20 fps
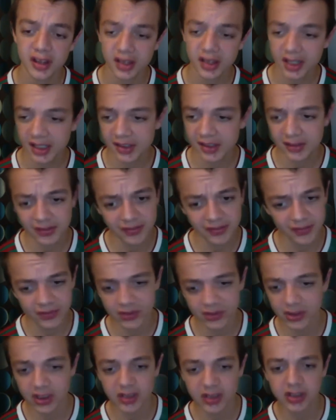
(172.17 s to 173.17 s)
and
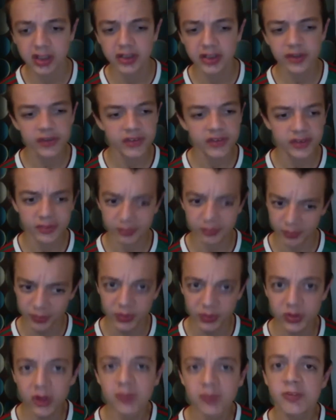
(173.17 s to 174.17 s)
like other, we've
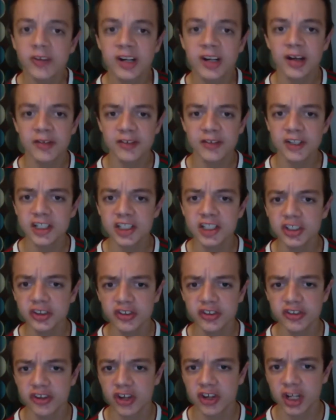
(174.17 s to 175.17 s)
got a very young
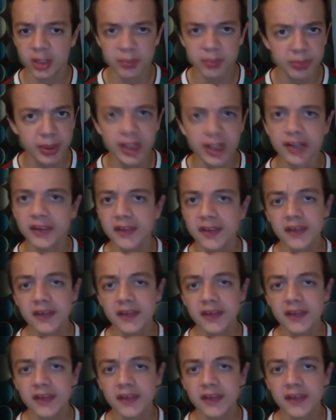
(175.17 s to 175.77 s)
side, but